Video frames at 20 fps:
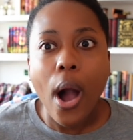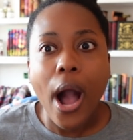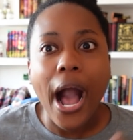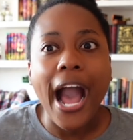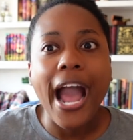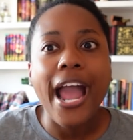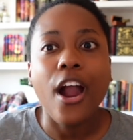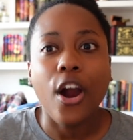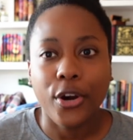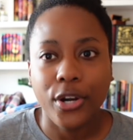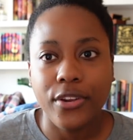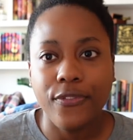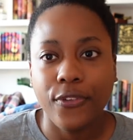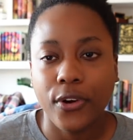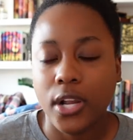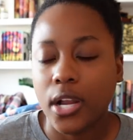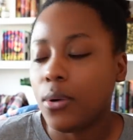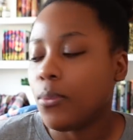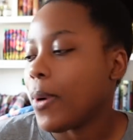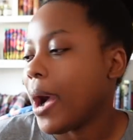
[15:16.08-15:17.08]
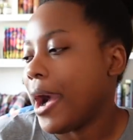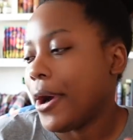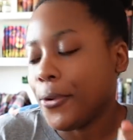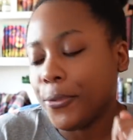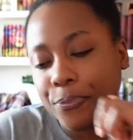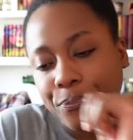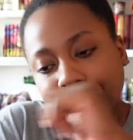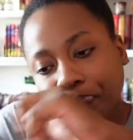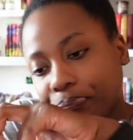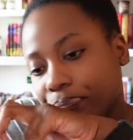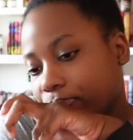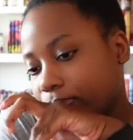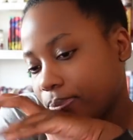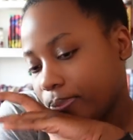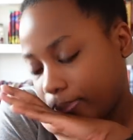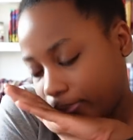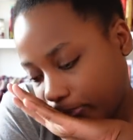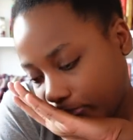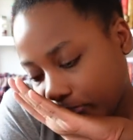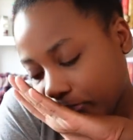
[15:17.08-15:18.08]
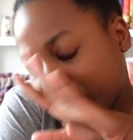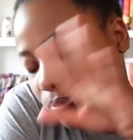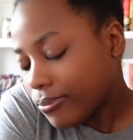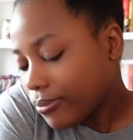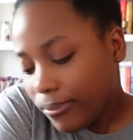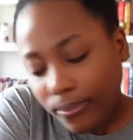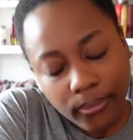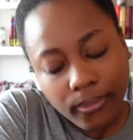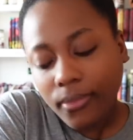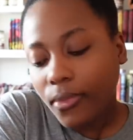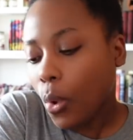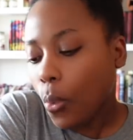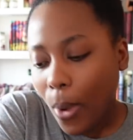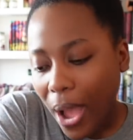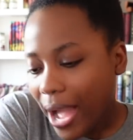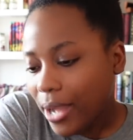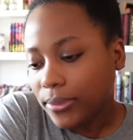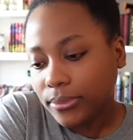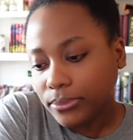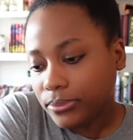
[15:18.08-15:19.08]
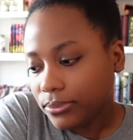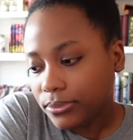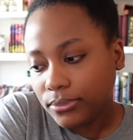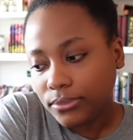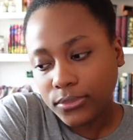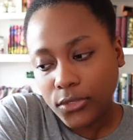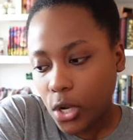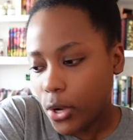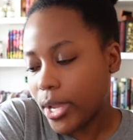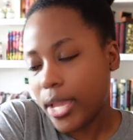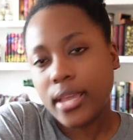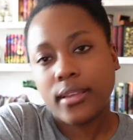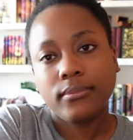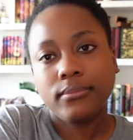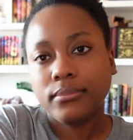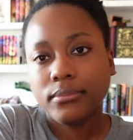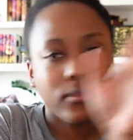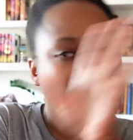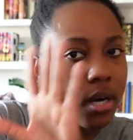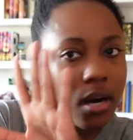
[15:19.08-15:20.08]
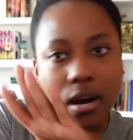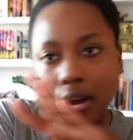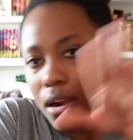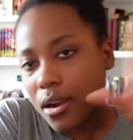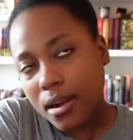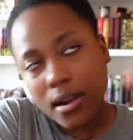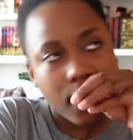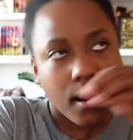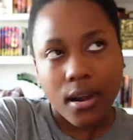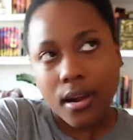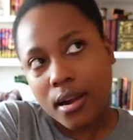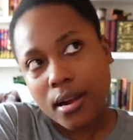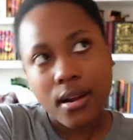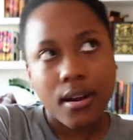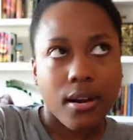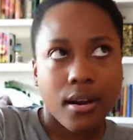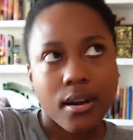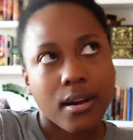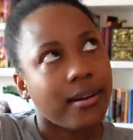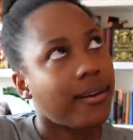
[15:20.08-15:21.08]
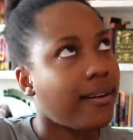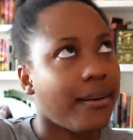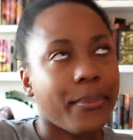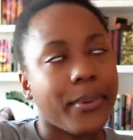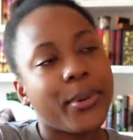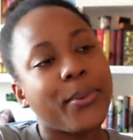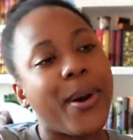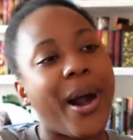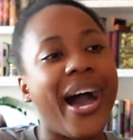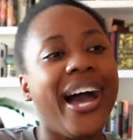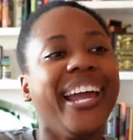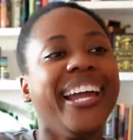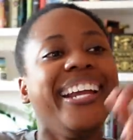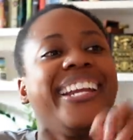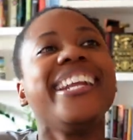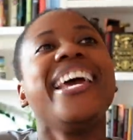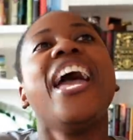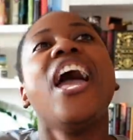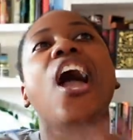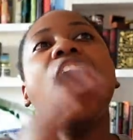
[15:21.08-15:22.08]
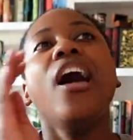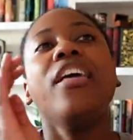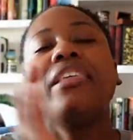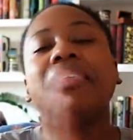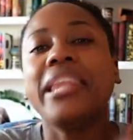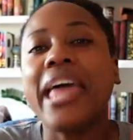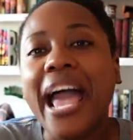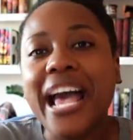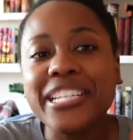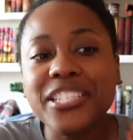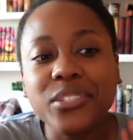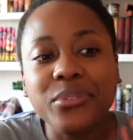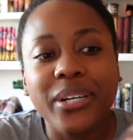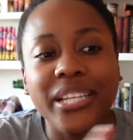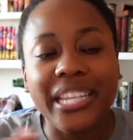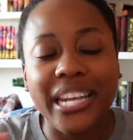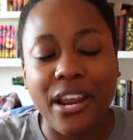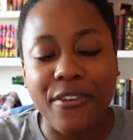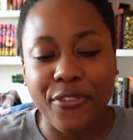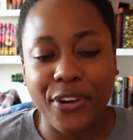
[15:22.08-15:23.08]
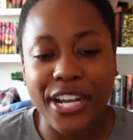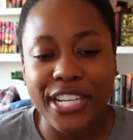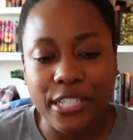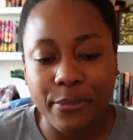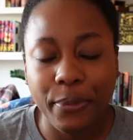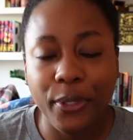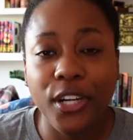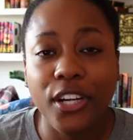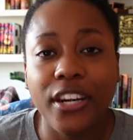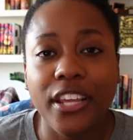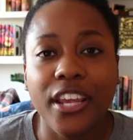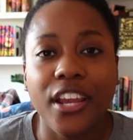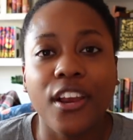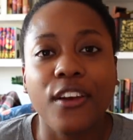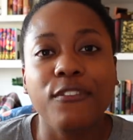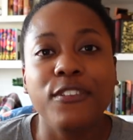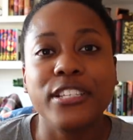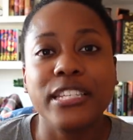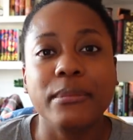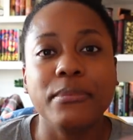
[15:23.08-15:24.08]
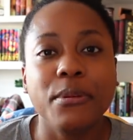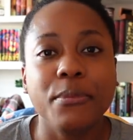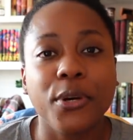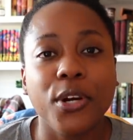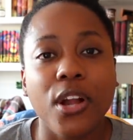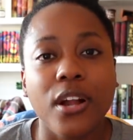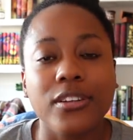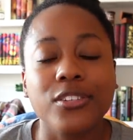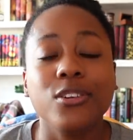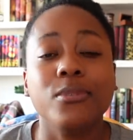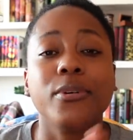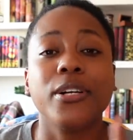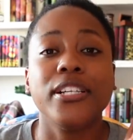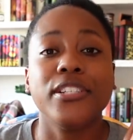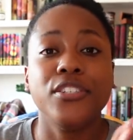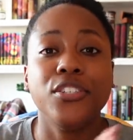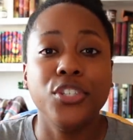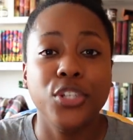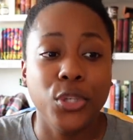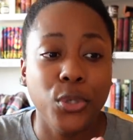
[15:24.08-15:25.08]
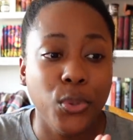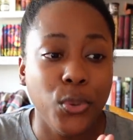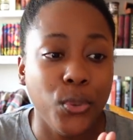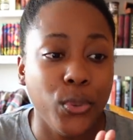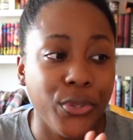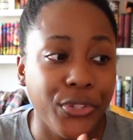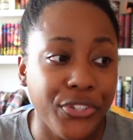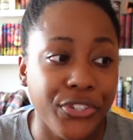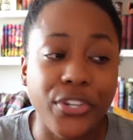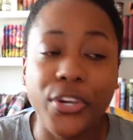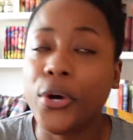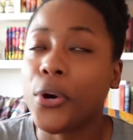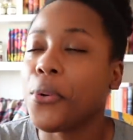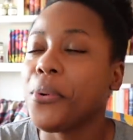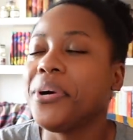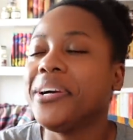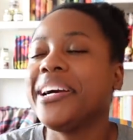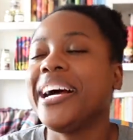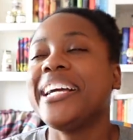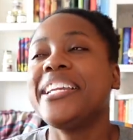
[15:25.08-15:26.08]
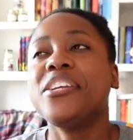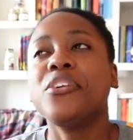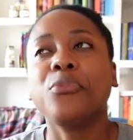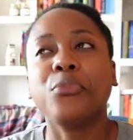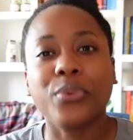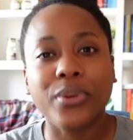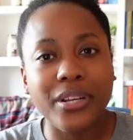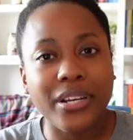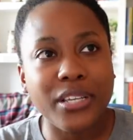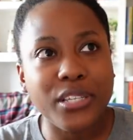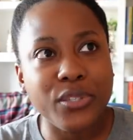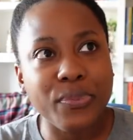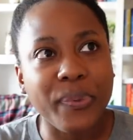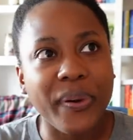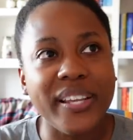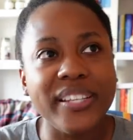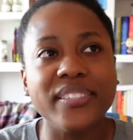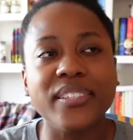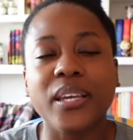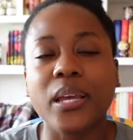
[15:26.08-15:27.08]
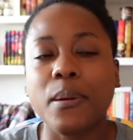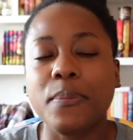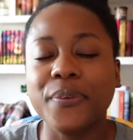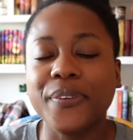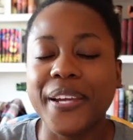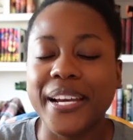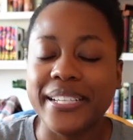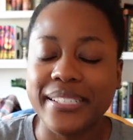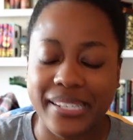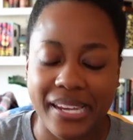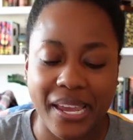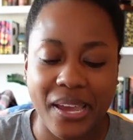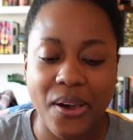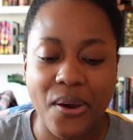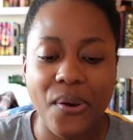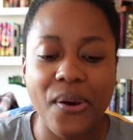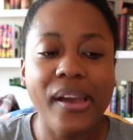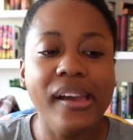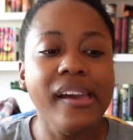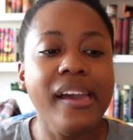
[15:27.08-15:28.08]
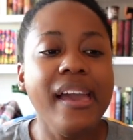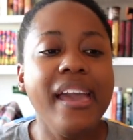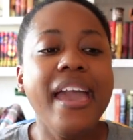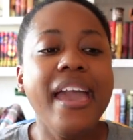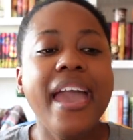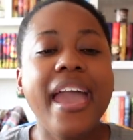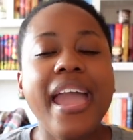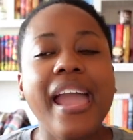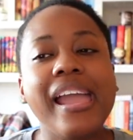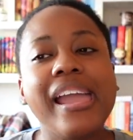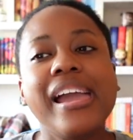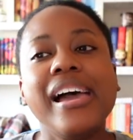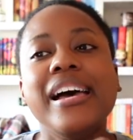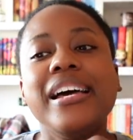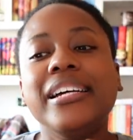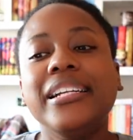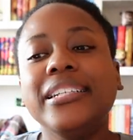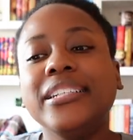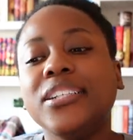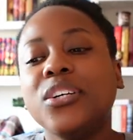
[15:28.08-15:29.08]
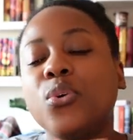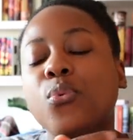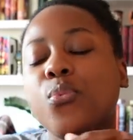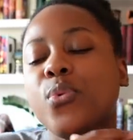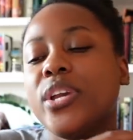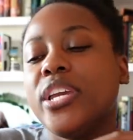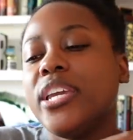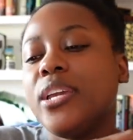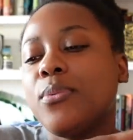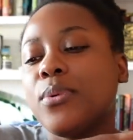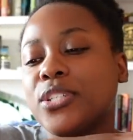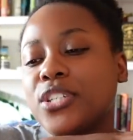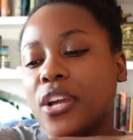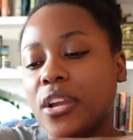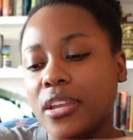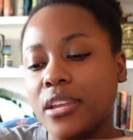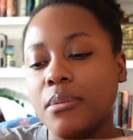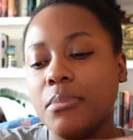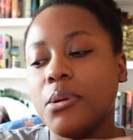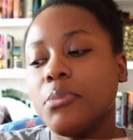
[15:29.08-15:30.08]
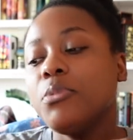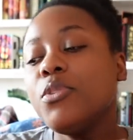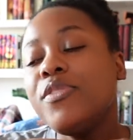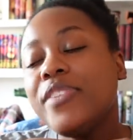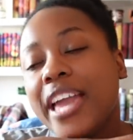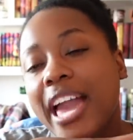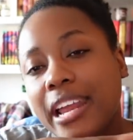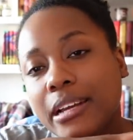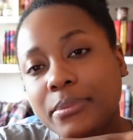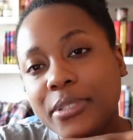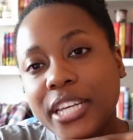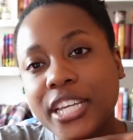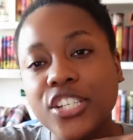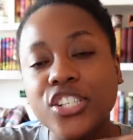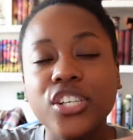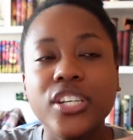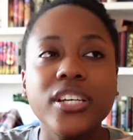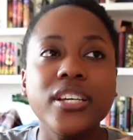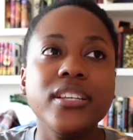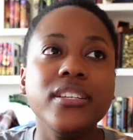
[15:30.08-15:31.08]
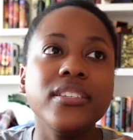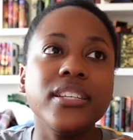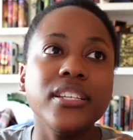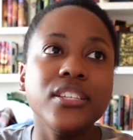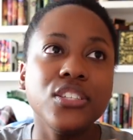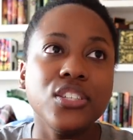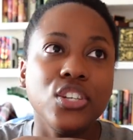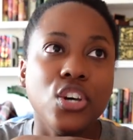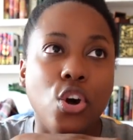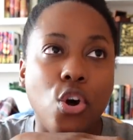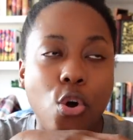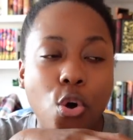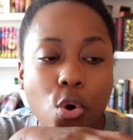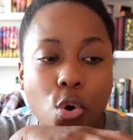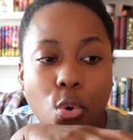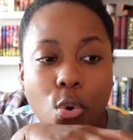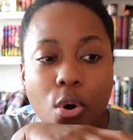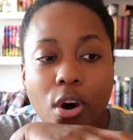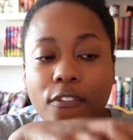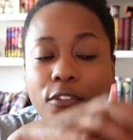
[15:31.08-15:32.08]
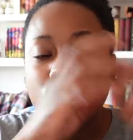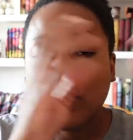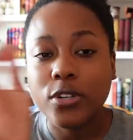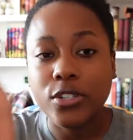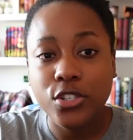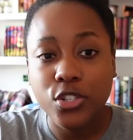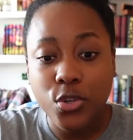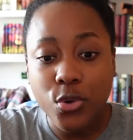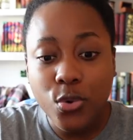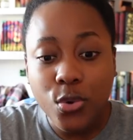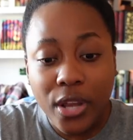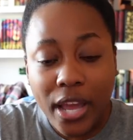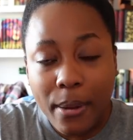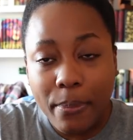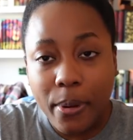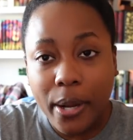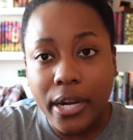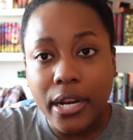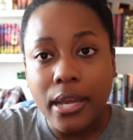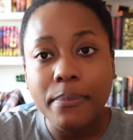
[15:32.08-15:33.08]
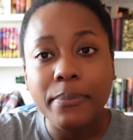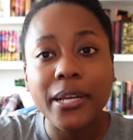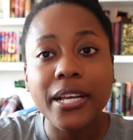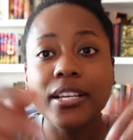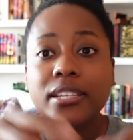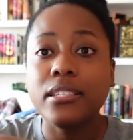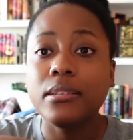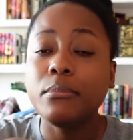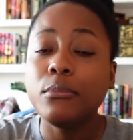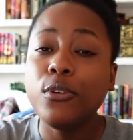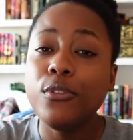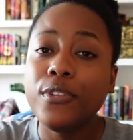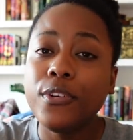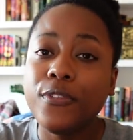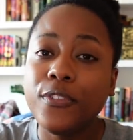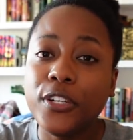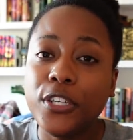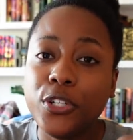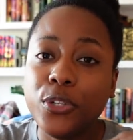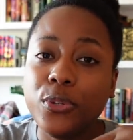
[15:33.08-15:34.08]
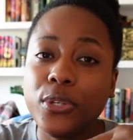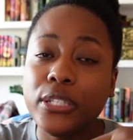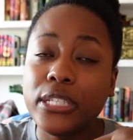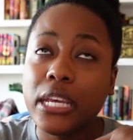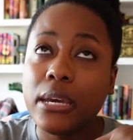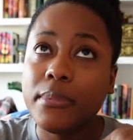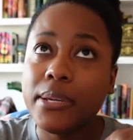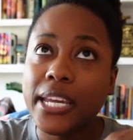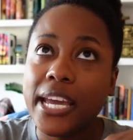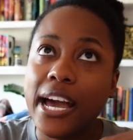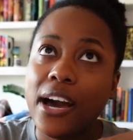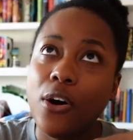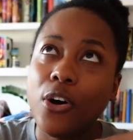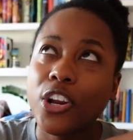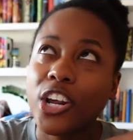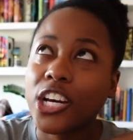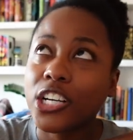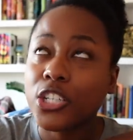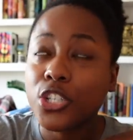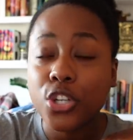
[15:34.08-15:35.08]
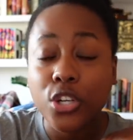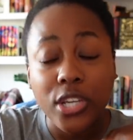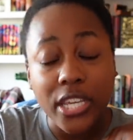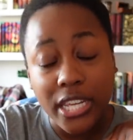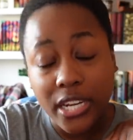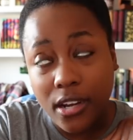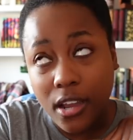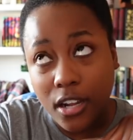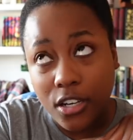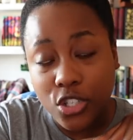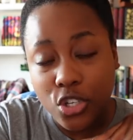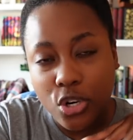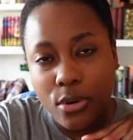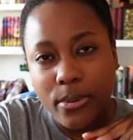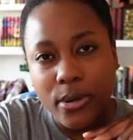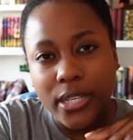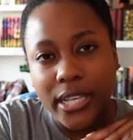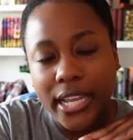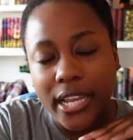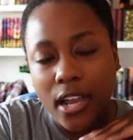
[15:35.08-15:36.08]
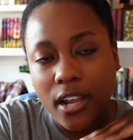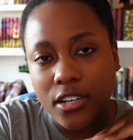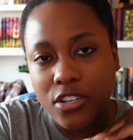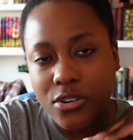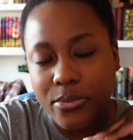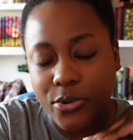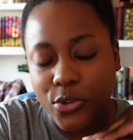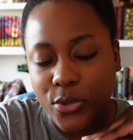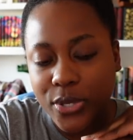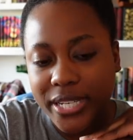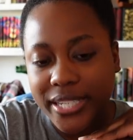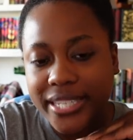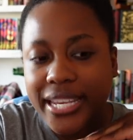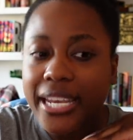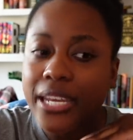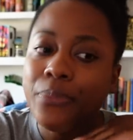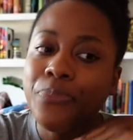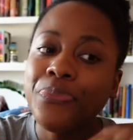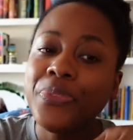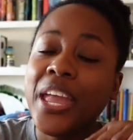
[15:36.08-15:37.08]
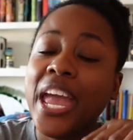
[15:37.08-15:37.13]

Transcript: I already forgot. Wow. Wow. Okay. Rewind. The last one that I forgot to put in here for September and October is Dune. So I did reading sprints a couple nights ago and we were talking about movie adaptations. And so of course Dune got brought up because the movie for Dune is coming out in October, like October 22nd.